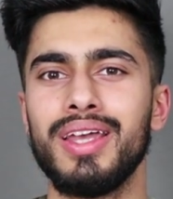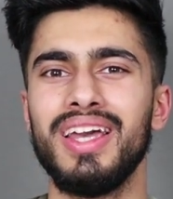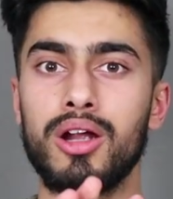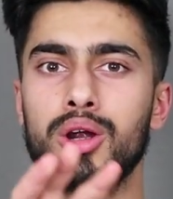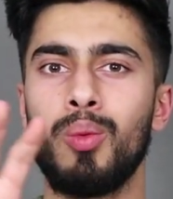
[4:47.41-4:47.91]

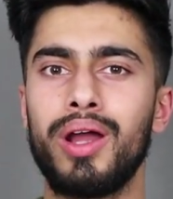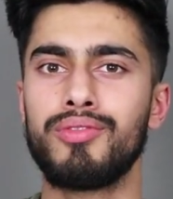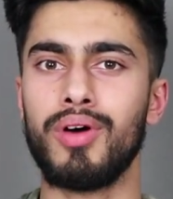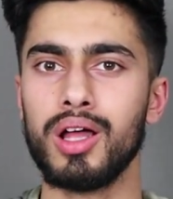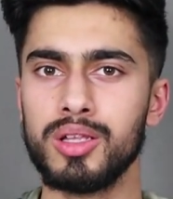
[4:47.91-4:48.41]
They are aware
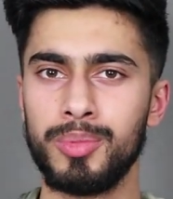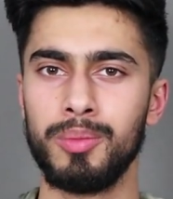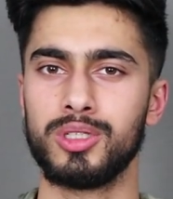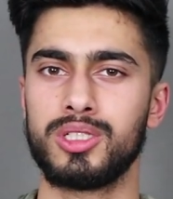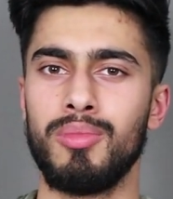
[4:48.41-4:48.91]
of other
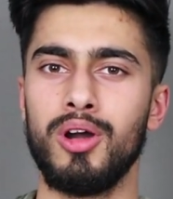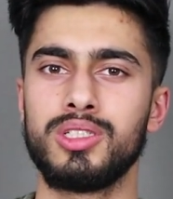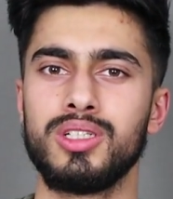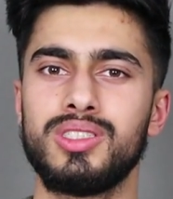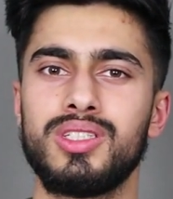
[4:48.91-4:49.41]
people's
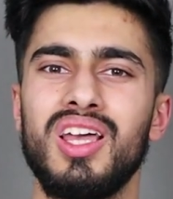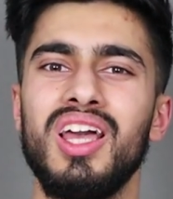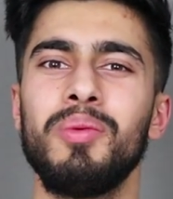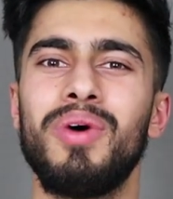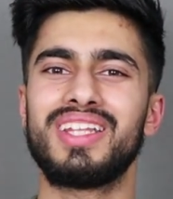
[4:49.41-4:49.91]
emotions,
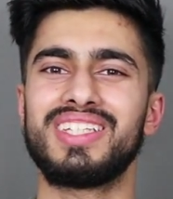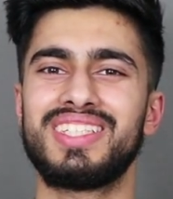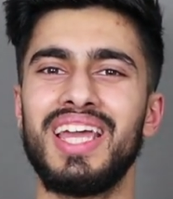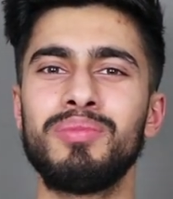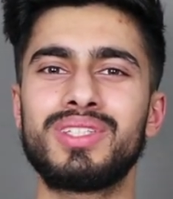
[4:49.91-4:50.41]
but at the
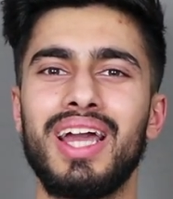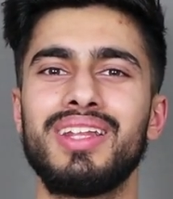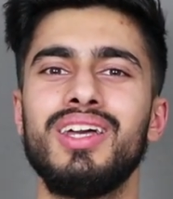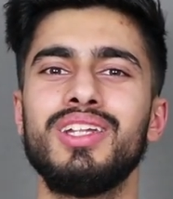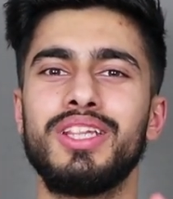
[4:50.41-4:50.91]
same time,